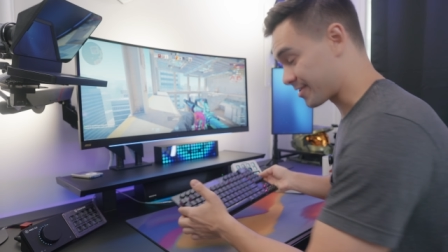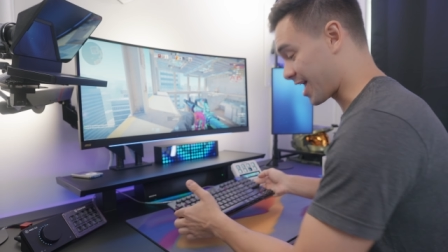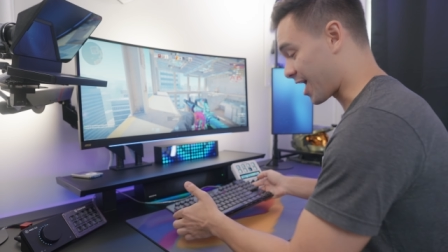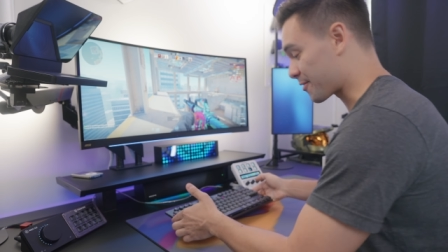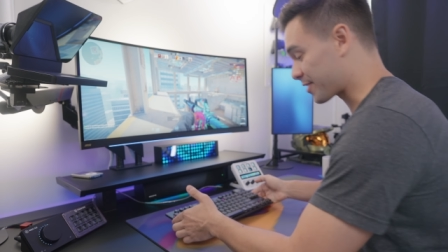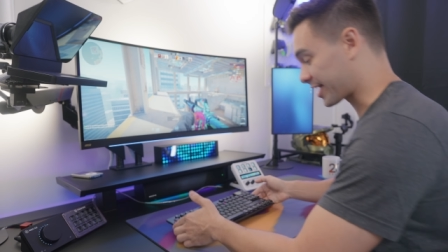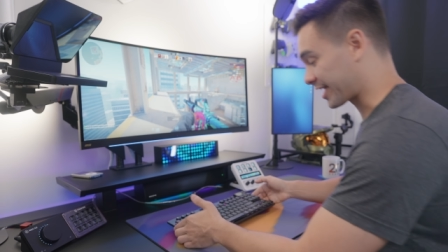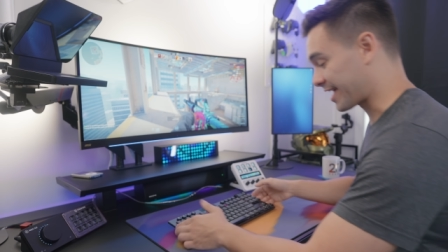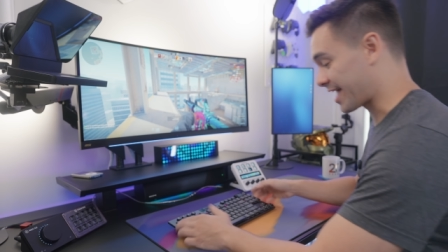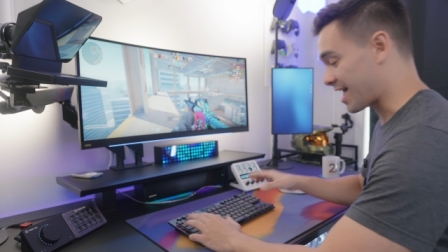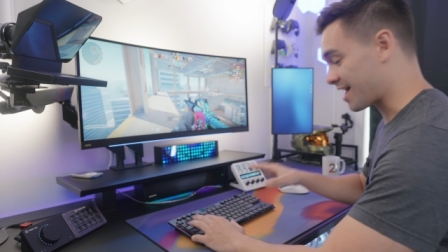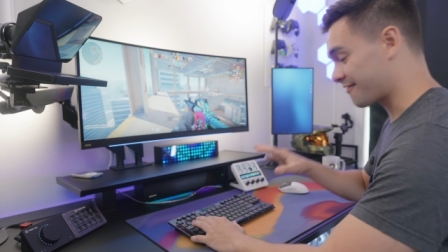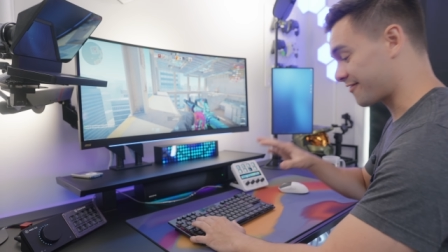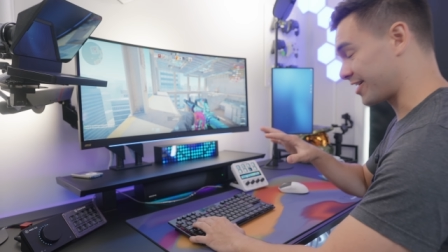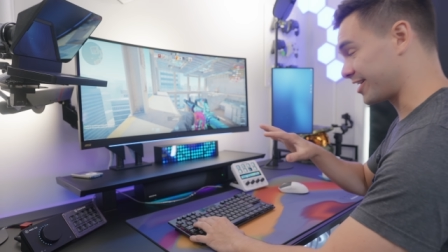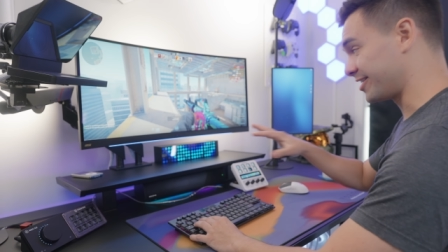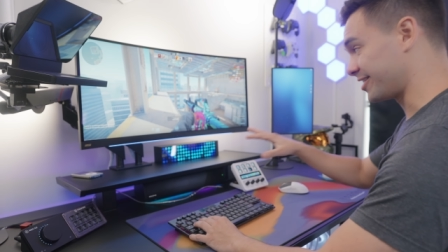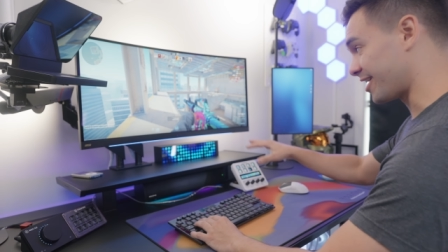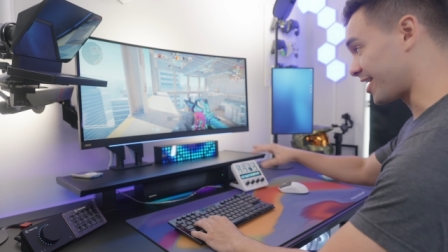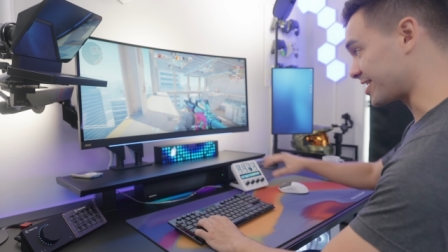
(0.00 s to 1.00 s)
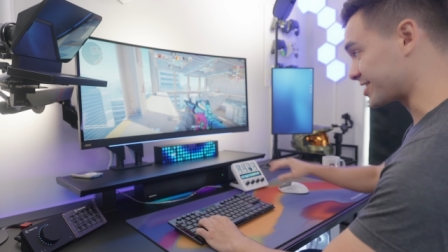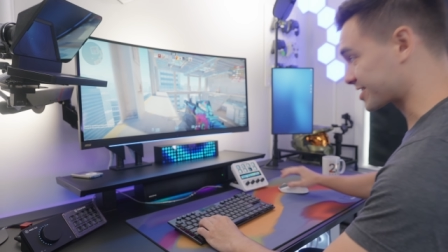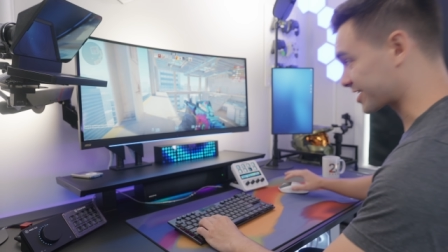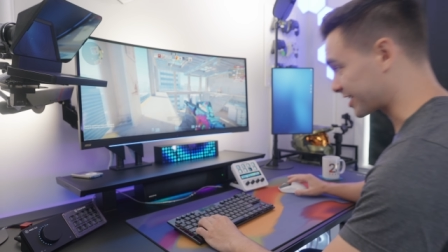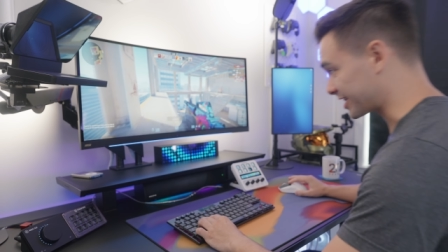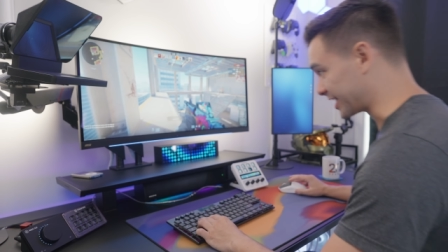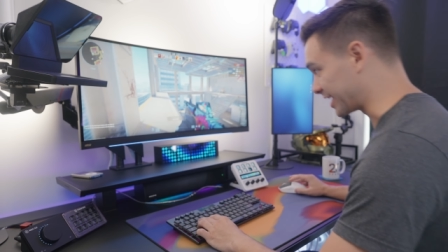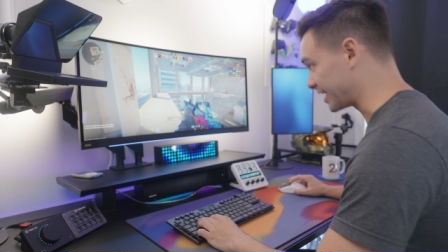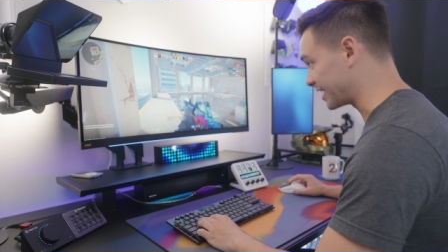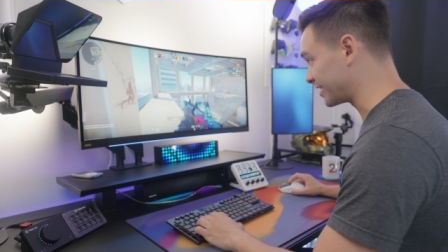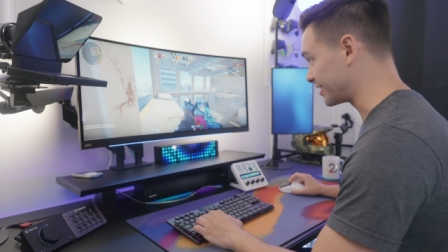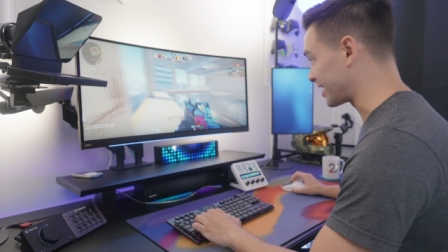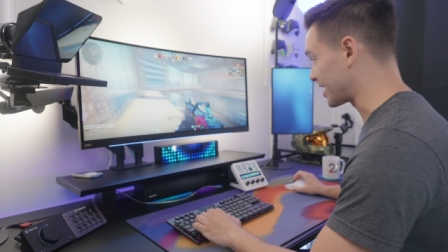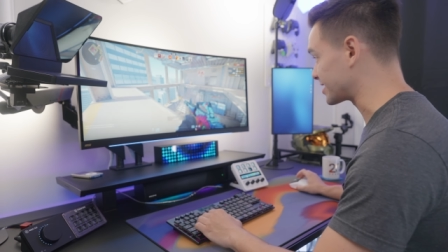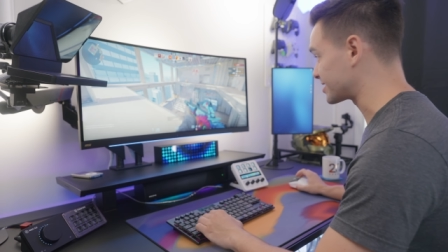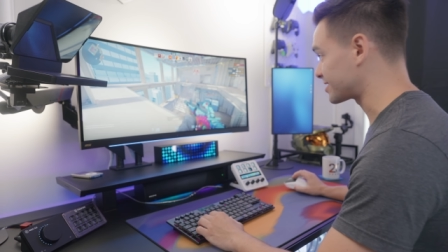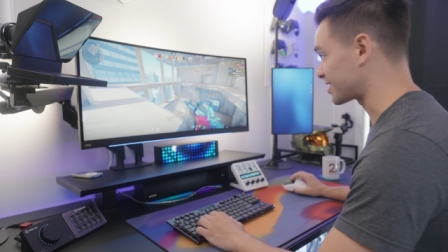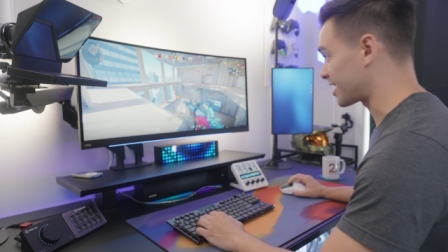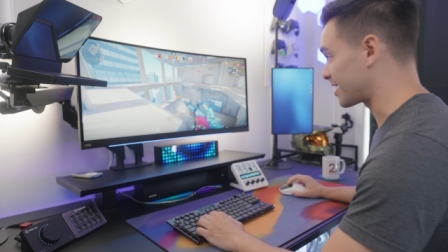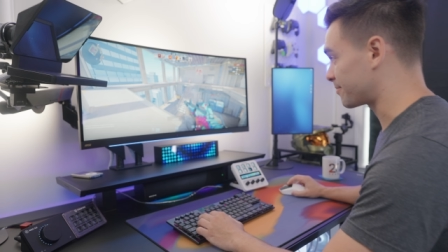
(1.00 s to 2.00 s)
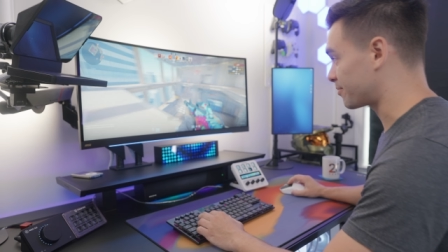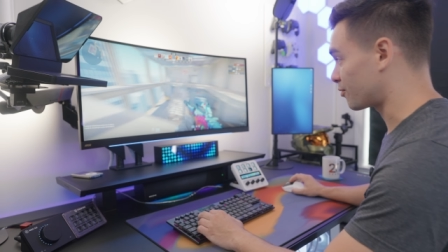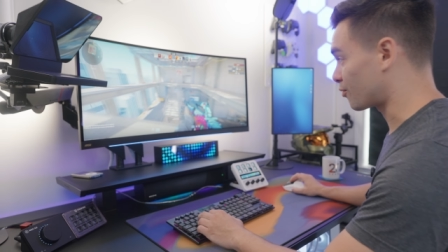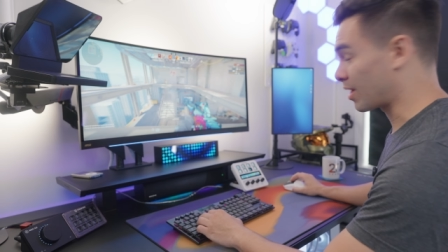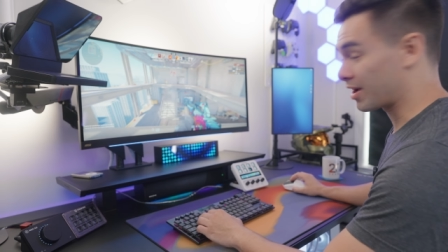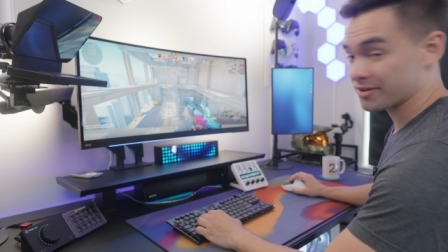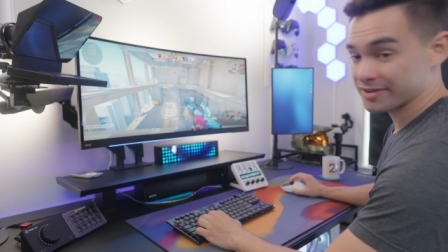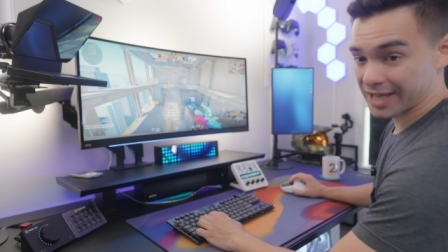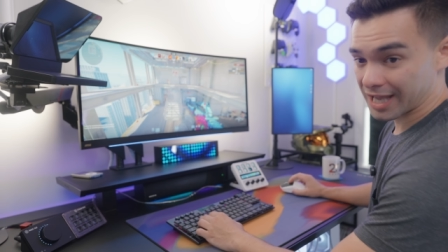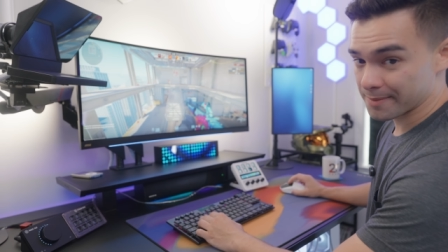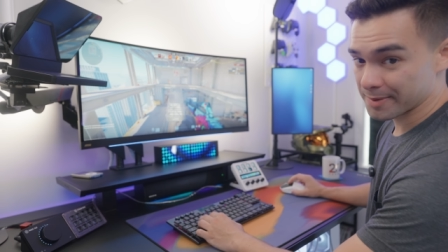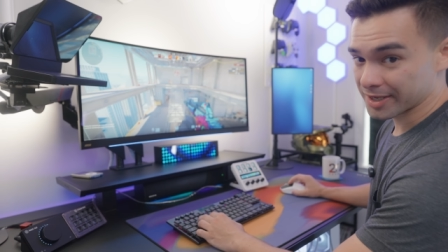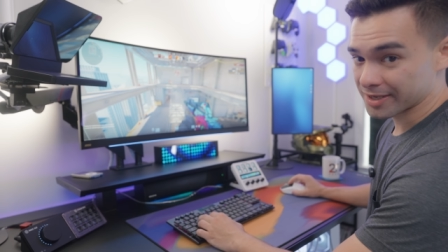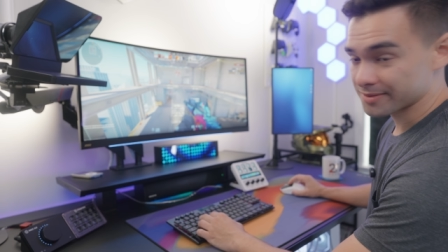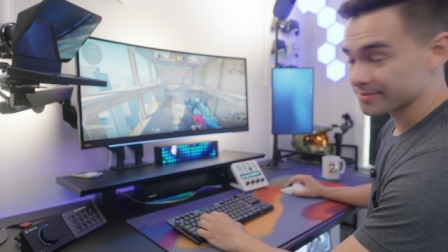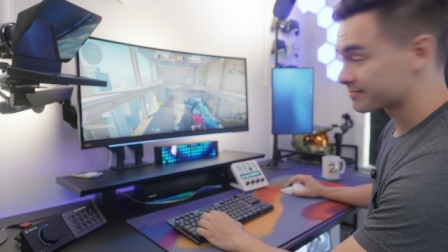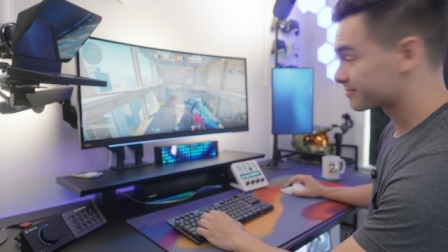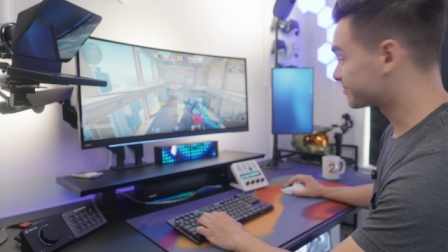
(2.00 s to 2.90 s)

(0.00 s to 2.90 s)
now I can have a nice clean desktop while gaming.